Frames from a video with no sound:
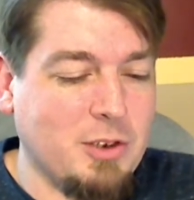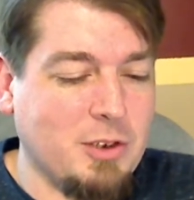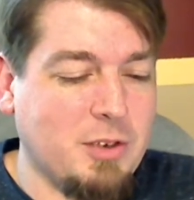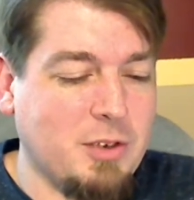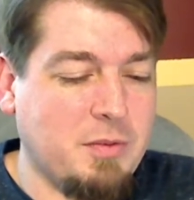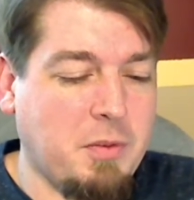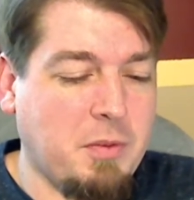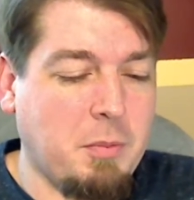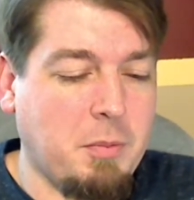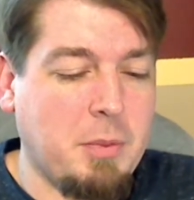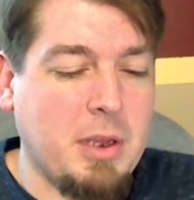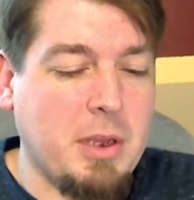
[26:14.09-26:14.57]
If
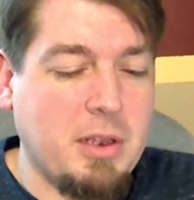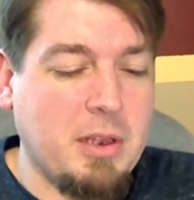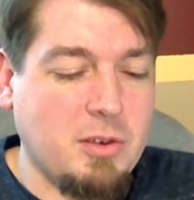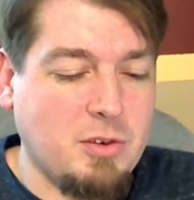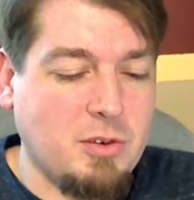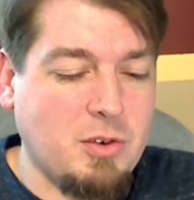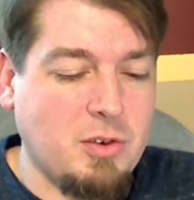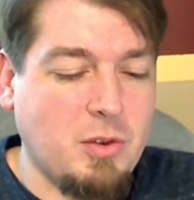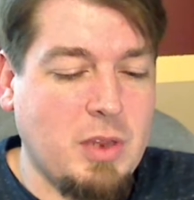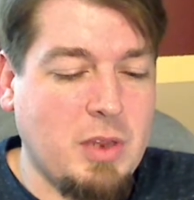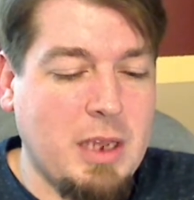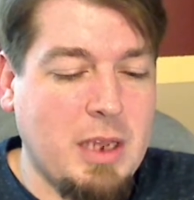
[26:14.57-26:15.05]
it bothers
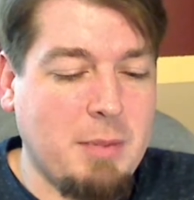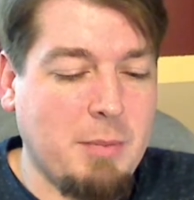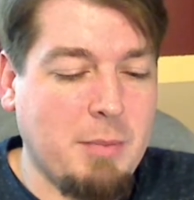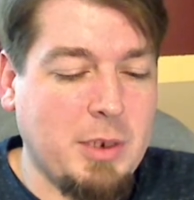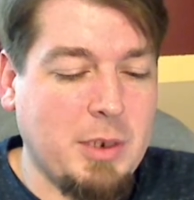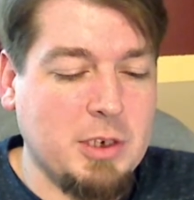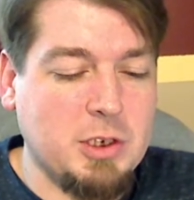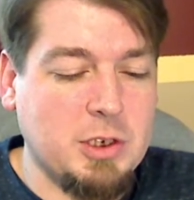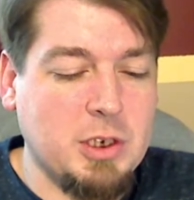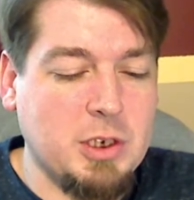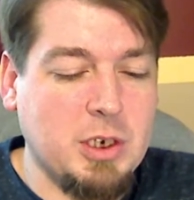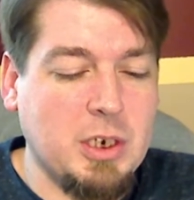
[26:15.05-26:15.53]
you that
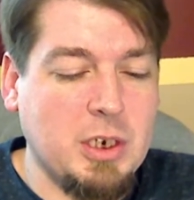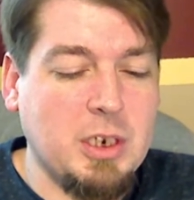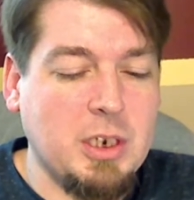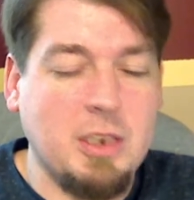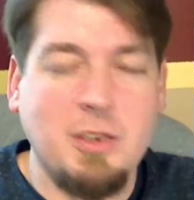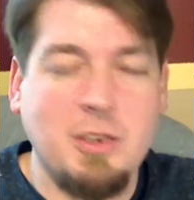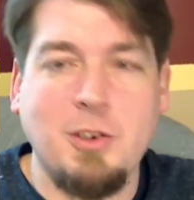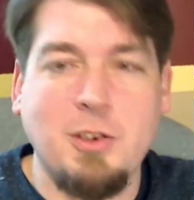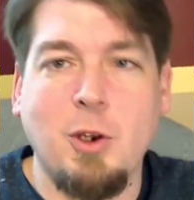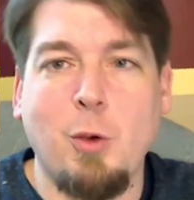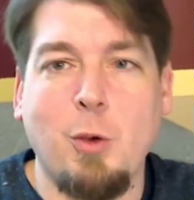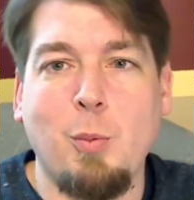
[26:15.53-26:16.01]
much,
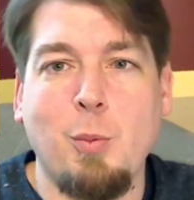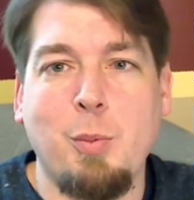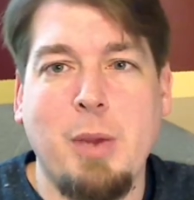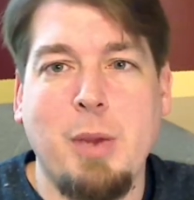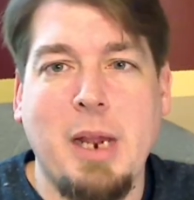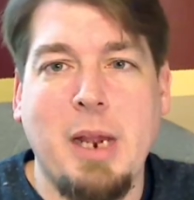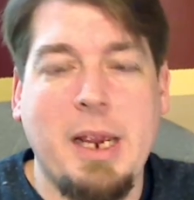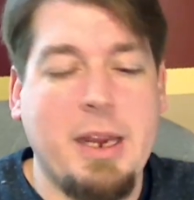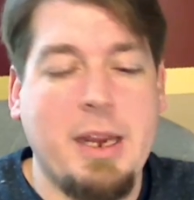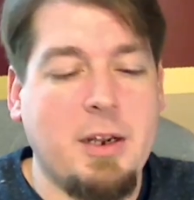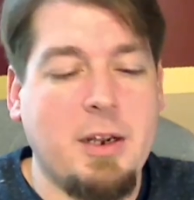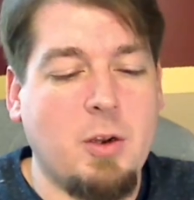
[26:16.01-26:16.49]
don't
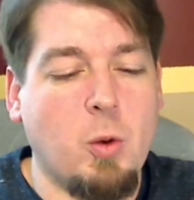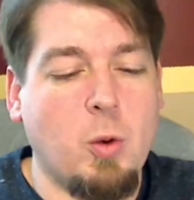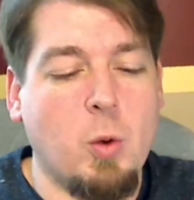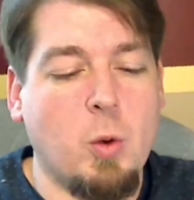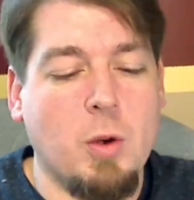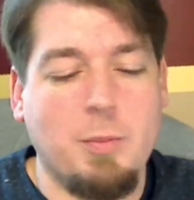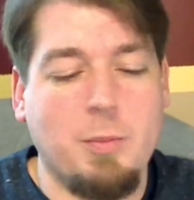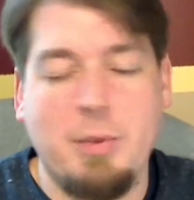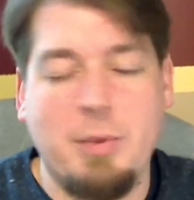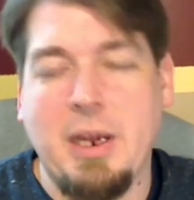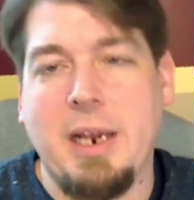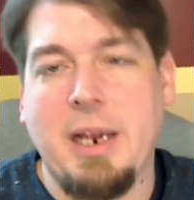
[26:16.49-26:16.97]
buy it or
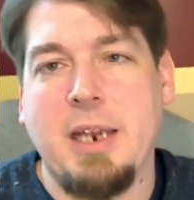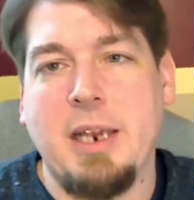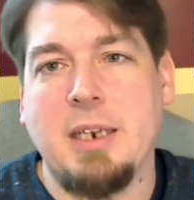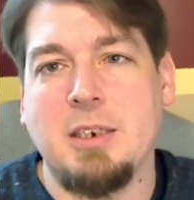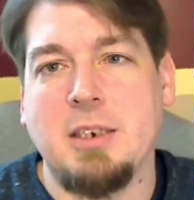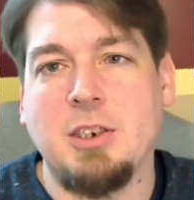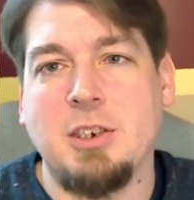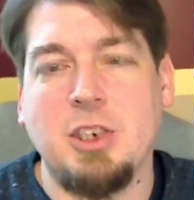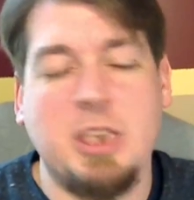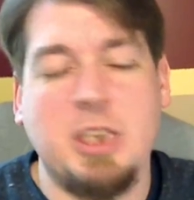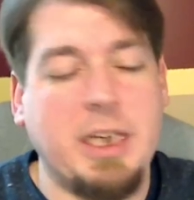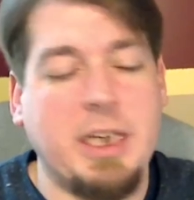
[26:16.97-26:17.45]
buy it and
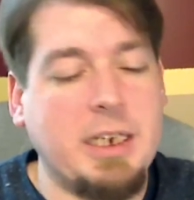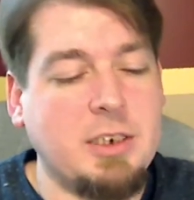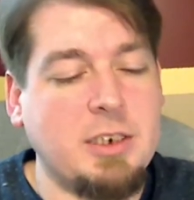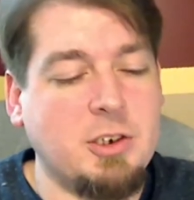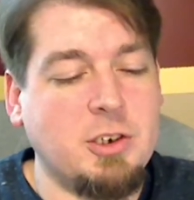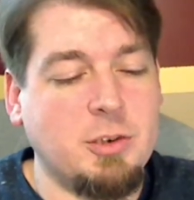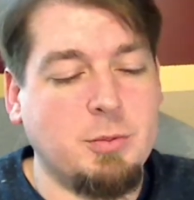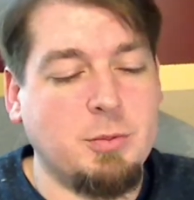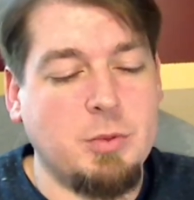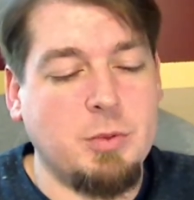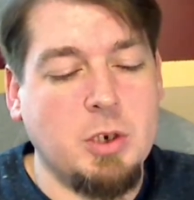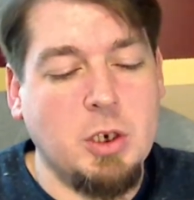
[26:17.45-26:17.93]
change
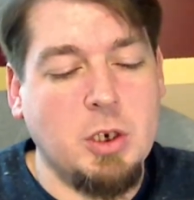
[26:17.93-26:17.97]
them.